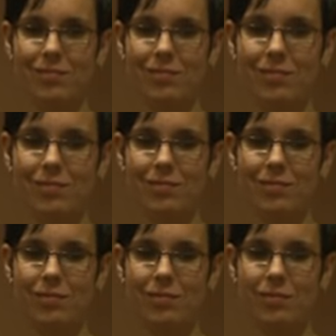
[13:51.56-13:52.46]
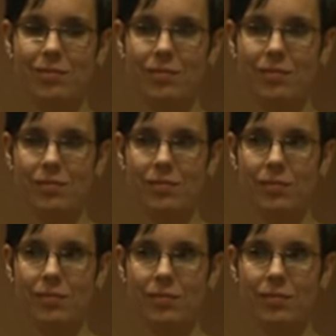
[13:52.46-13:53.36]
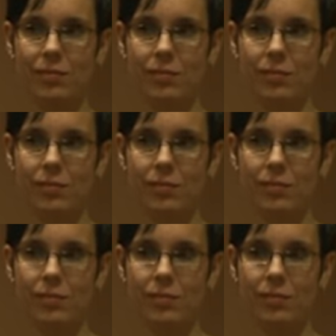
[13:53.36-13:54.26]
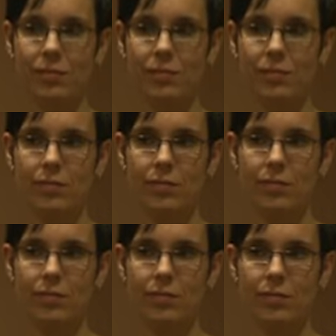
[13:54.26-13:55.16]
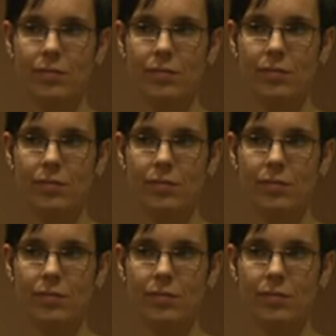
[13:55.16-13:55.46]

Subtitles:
This person isn't speaking.